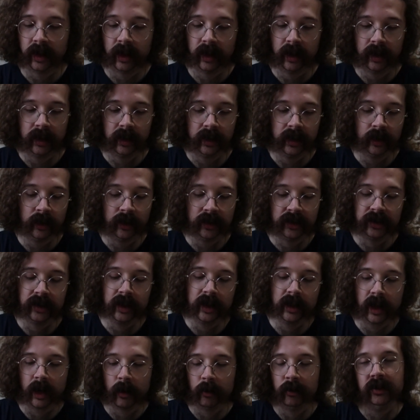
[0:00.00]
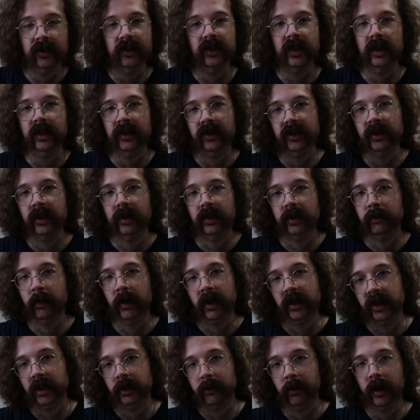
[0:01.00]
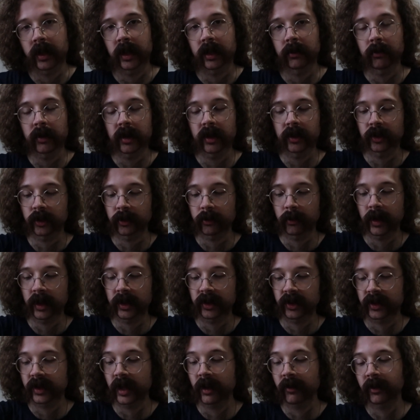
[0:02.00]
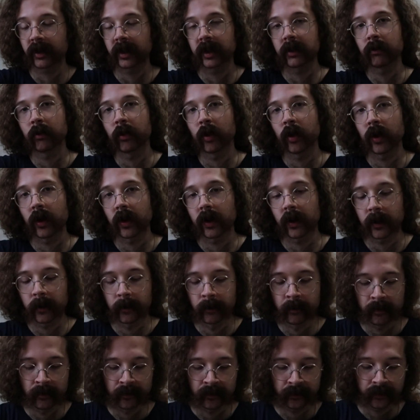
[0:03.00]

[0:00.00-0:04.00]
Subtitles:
You know, it's not, I wouldn't say it's spicy by any means, but it's definitely more,